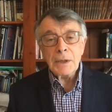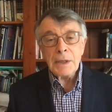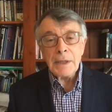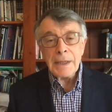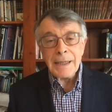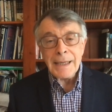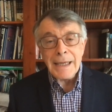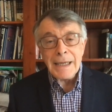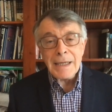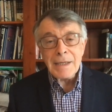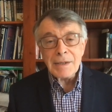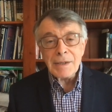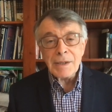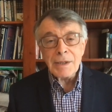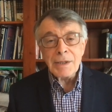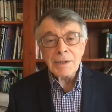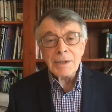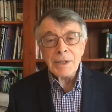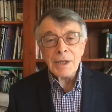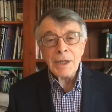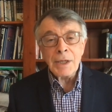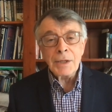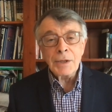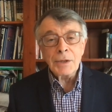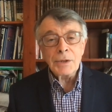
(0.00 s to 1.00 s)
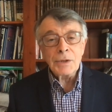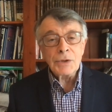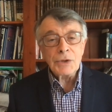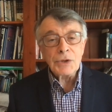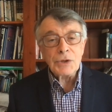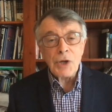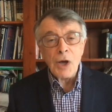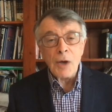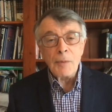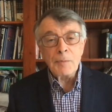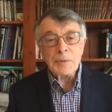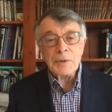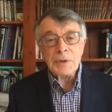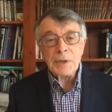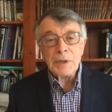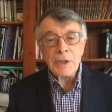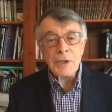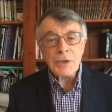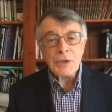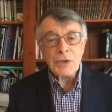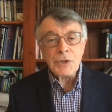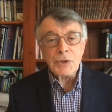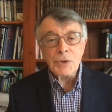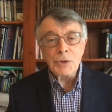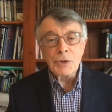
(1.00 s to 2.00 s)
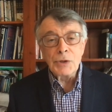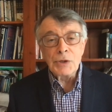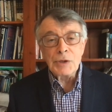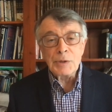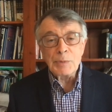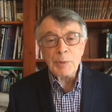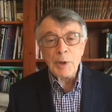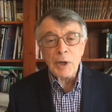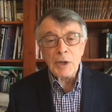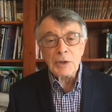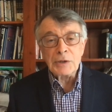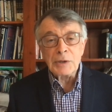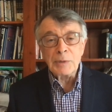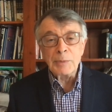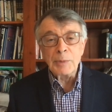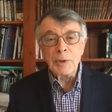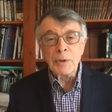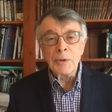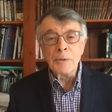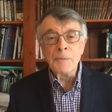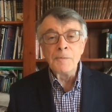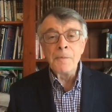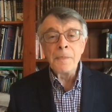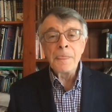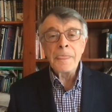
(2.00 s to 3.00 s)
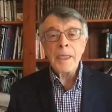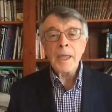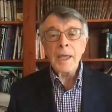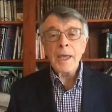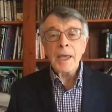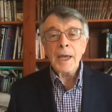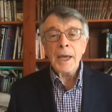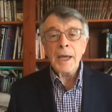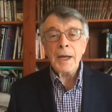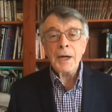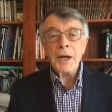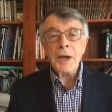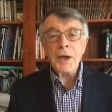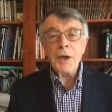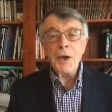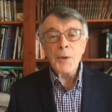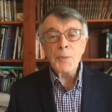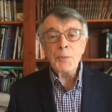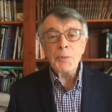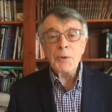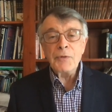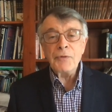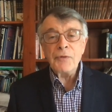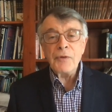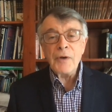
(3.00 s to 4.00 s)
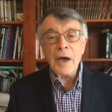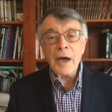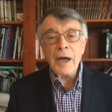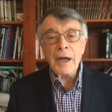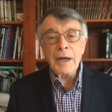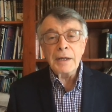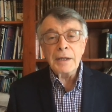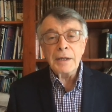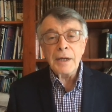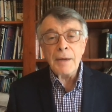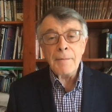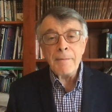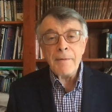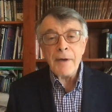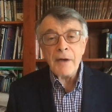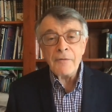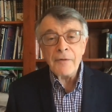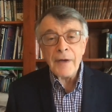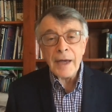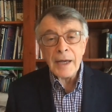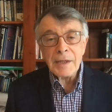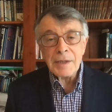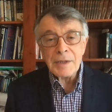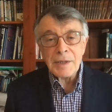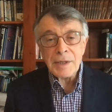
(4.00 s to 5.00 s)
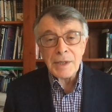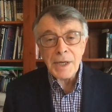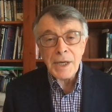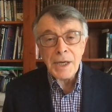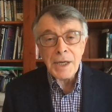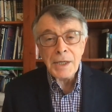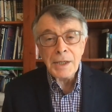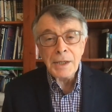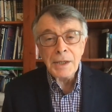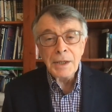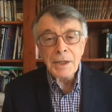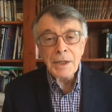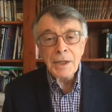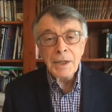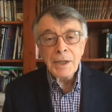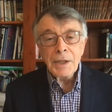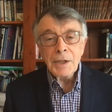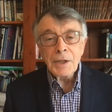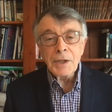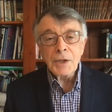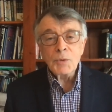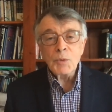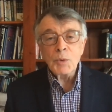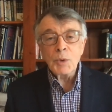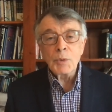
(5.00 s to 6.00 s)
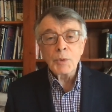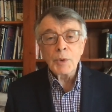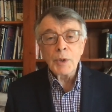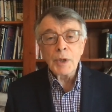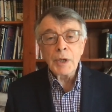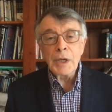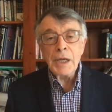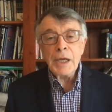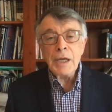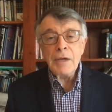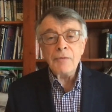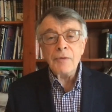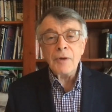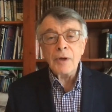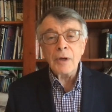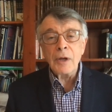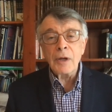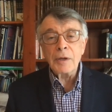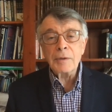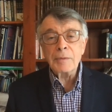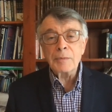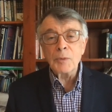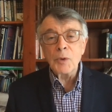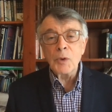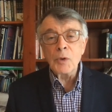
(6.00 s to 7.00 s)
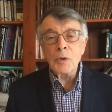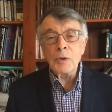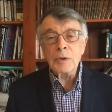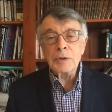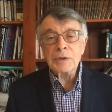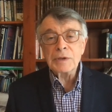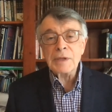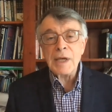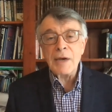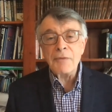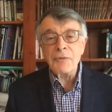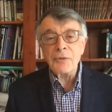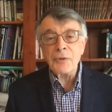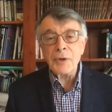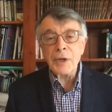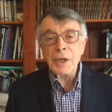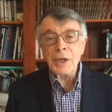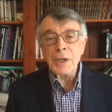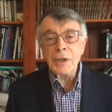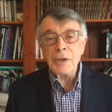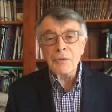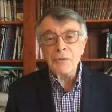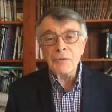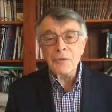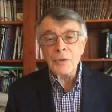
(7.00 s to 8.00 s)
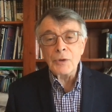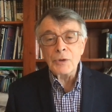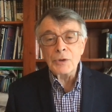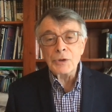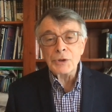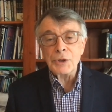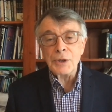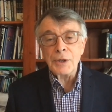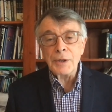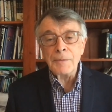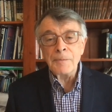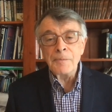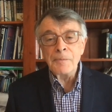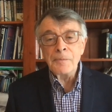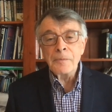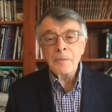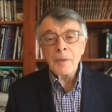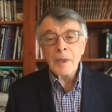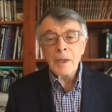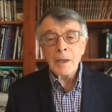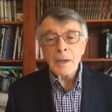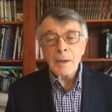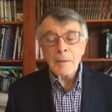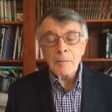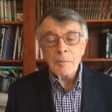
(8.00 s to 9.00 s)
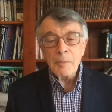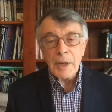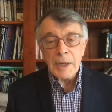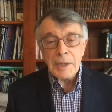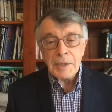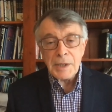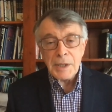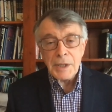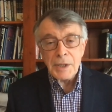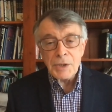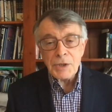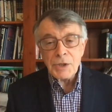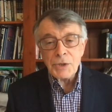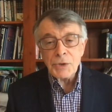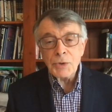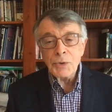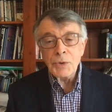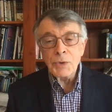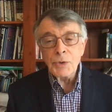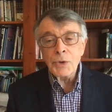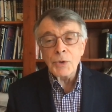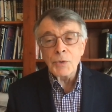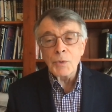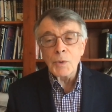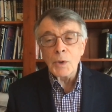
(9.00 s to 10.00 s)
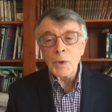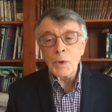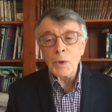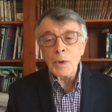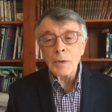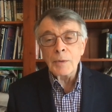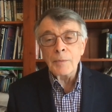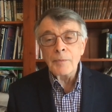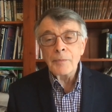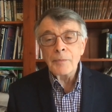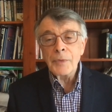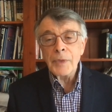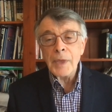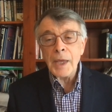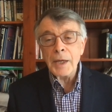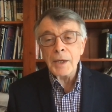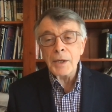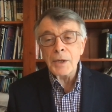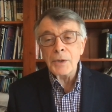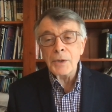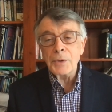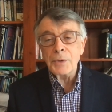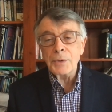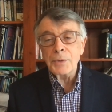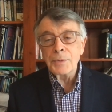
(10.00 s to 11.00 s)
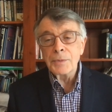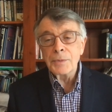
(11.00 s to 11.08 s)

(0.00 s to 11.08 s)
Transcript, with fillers: eases and stops as soon as possible. And I hope we find a vaccine that will relieve a lot more suffering in the future. Blessings to you all. Thank you.